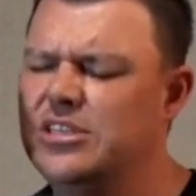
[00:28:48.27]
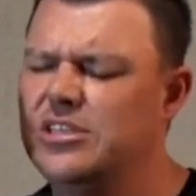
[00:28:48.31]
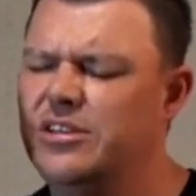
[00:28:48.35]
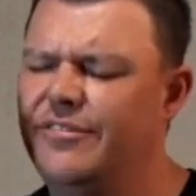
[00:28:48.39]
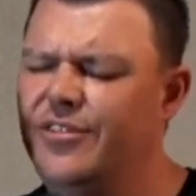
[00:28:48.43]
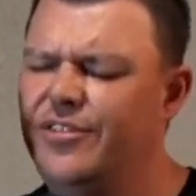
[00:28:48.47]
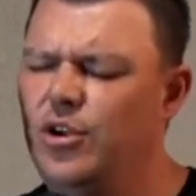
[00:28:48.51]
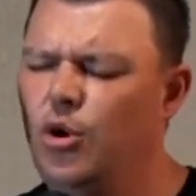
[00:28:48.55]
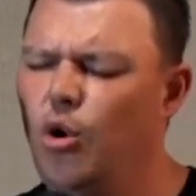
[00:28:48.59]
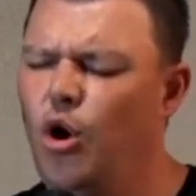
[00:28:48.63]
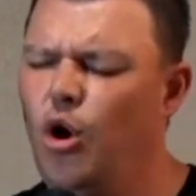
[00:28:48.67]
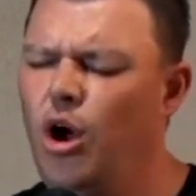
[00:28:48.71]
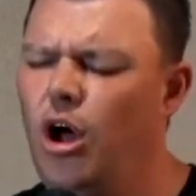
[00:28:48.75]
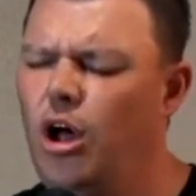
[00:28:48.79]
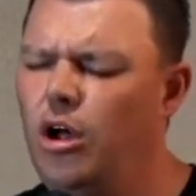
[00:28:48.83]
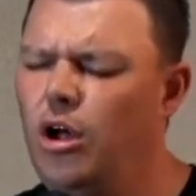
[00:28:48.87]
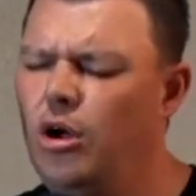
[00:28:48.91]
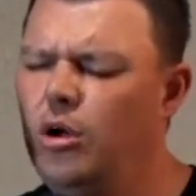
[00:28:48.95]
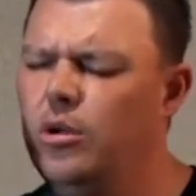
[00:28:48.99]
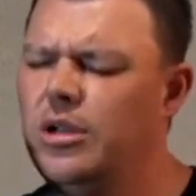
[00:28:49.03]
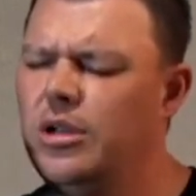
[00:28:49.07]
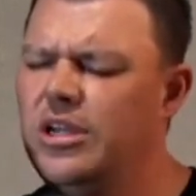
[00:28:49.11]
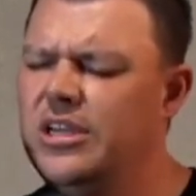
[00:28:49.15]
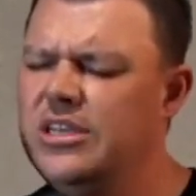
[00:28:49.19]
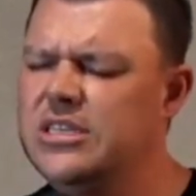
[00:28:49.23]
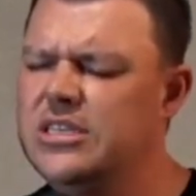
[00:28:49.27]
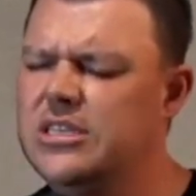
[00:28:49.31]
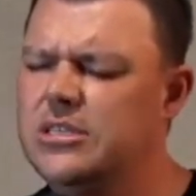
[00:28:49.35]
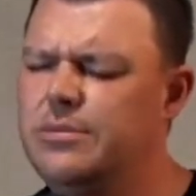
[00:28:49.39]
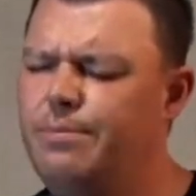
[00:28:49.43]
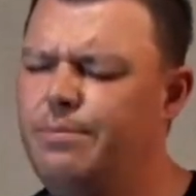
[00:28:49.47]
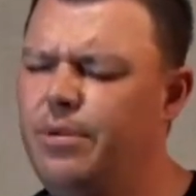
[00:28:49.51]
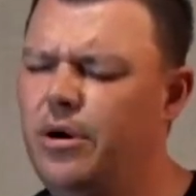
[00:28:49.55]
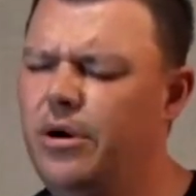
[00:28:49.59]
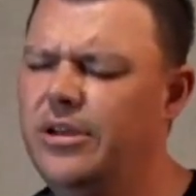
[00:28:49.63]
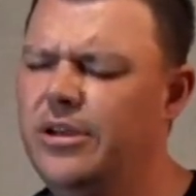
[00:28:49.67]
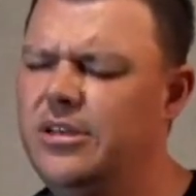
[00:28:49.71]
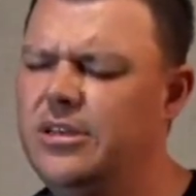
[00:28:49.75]
of your Holy
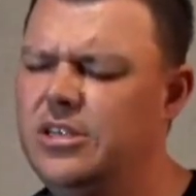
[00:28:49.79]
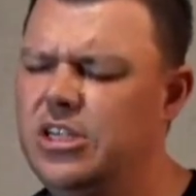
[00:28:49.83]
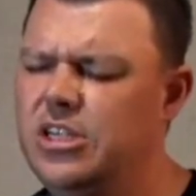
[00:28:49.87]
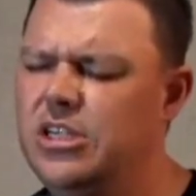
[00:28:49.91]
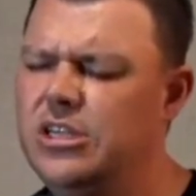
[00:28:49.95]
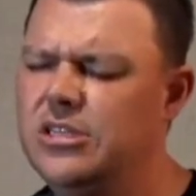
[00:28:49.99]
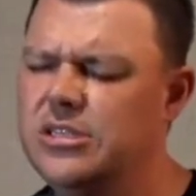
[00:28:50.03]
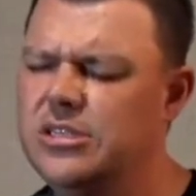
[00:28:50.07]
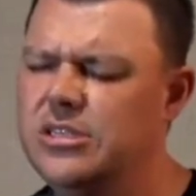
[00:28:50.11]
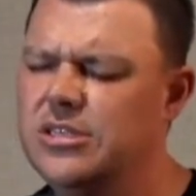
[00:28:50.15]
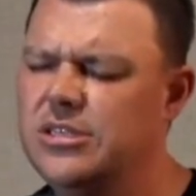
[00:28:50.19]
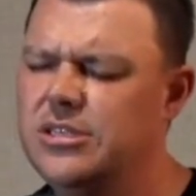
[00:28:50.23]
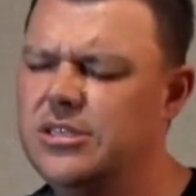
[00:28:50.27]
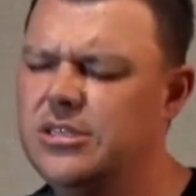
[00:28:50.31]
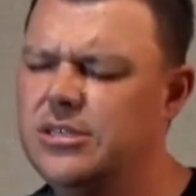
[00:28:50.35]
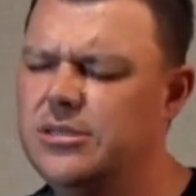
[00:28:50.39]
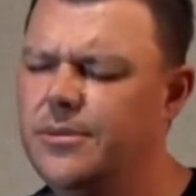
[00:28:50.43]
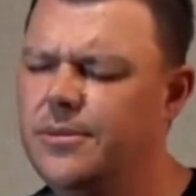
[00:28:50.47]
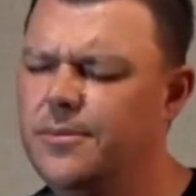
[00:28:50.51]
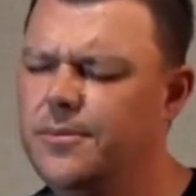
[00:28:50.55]
Spirit, Jesus.